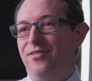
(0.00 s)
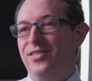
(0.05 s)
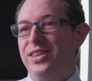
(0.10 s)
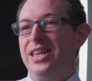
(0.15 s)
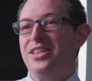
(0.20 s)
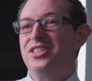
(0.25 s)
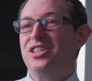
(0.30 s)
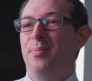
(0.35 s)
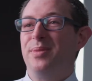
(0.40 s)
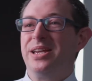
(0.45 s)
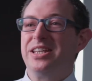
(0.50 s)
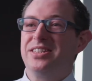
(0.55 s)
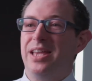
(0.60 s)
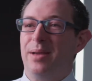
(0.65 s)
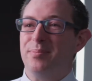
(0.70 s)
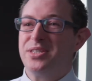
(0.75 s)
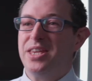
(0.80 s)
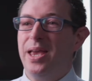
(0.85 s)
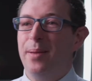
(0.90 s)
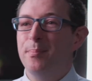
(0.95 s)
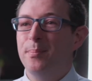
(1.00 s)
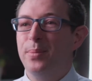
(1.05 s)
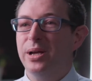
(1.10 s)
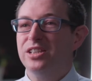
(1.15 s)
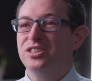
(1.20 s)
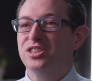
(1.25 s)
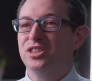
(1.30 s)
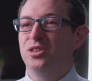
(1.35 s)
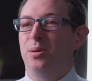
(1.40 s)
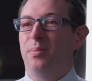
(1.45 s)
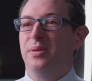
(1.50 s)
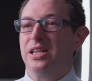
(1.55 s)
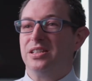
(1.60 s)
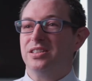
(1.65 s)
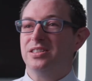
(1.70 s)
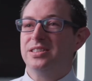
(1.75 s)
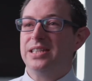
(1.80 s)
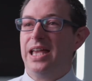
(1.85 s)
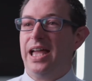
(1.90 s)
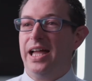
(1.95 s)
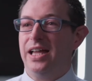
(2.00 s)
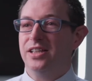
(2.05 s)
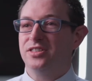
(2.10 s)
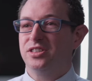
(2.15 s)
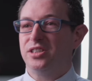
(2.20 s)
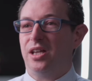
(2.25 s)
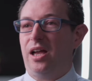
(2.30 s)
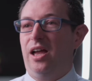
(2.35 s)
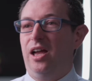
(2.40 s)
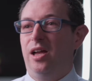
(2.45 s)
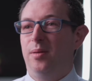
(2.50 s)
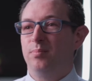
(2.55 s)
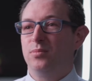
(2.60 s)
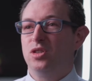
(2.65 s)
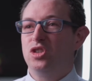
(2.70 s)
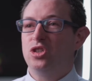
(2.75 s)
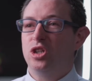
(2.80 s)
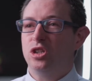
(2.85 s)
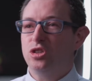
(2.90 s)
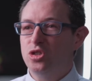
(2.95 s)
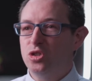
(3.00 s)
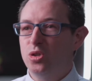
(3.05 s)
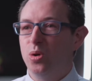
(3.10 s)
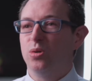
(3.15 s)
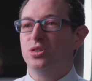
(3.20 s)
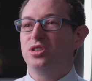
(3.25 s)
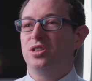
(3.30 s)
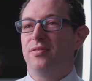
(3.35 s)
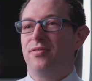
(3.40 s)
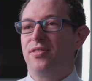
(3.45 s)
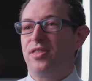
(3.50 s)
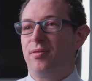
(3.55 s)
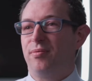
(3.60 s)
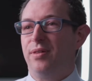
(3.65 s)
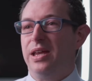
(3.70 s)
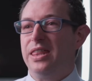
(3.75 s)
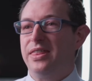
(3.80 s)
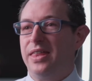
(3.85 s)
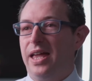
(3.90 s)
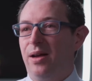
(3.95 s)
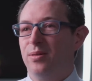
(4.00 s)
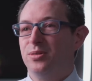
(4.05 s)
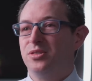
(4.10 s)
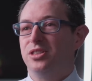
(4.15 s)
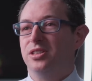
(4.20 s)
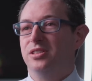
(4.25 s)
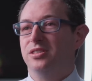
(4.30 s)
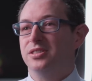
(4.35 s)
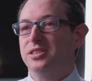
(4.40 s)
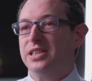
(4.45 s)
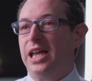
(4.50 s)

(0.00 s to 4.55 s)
For this coming September, St Dominic's has had just short of 3,000